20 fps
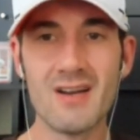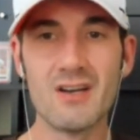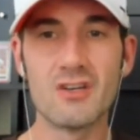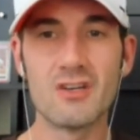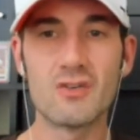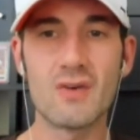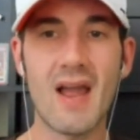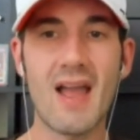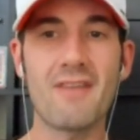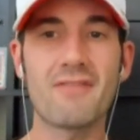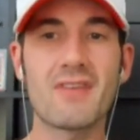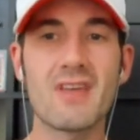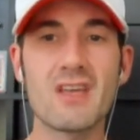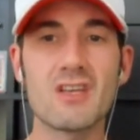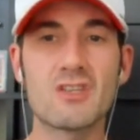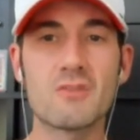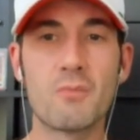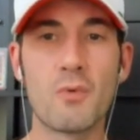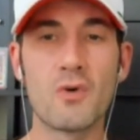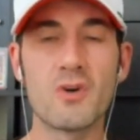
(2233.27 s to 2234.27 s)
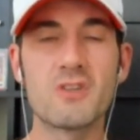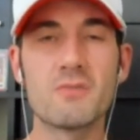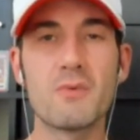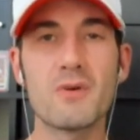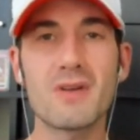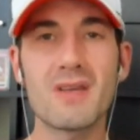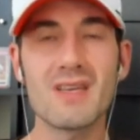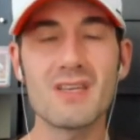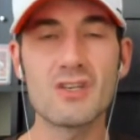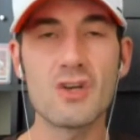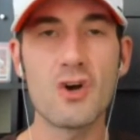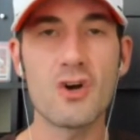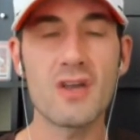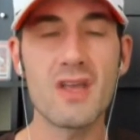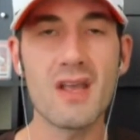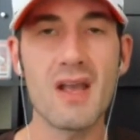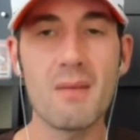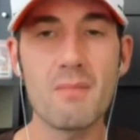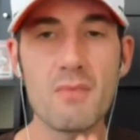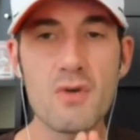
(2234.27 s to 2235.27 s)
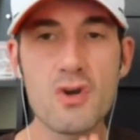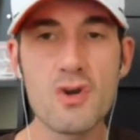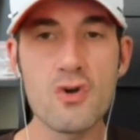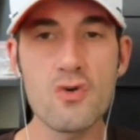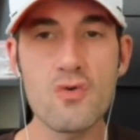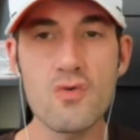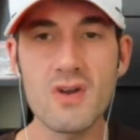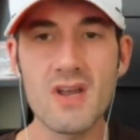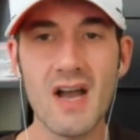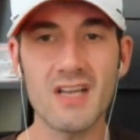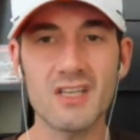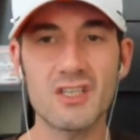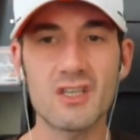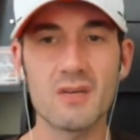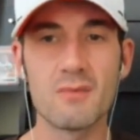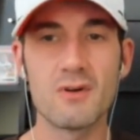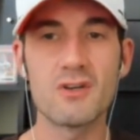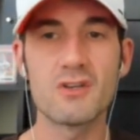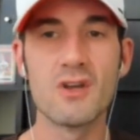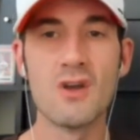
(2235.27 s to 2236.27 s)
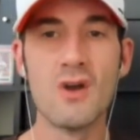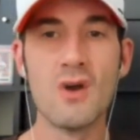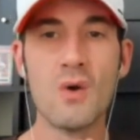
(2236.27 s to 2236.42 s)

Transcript: DraftKings Sportsbook is hooking up new customers